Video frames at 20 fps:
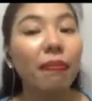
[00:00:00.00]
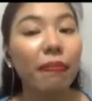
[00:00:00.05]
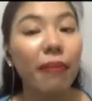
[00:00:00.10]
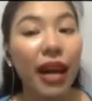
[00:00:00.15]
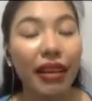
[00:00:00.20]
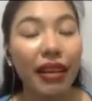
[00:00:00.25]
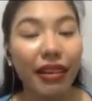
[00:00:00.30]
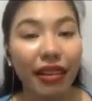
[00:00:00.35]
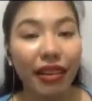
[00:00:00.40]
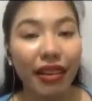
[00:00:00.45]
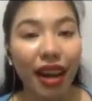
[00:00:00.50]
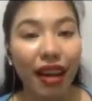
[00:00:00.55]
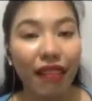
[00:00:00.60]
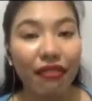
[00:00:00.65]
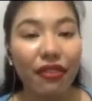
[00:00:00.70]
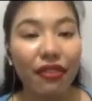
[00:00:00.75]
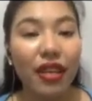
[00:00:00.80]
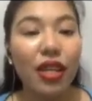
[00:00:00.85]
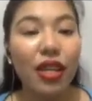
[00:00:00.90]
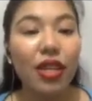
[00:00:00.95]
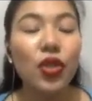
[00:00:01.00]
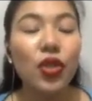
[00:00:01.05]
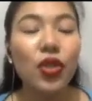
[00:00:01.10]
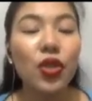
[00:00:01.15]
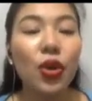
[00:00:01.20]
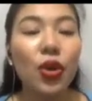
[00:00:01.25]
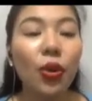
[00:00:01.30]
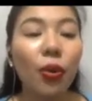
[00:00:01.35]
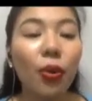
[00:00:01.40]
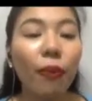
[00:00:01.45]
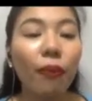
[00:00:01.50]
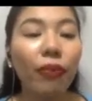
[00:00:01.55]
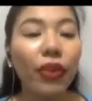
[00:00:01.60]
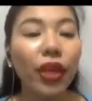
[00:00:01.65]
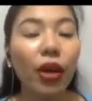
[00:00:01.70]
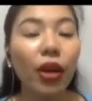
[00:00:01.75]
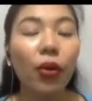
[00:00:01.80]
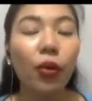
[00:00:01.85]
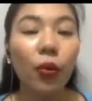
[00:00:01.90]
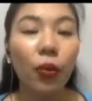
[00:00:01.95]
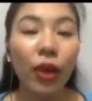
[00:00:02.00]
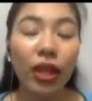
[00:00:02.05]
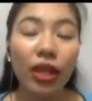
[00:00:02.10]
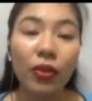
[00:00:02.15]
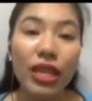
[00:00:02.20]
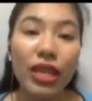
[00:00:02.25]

paragraph. So, when we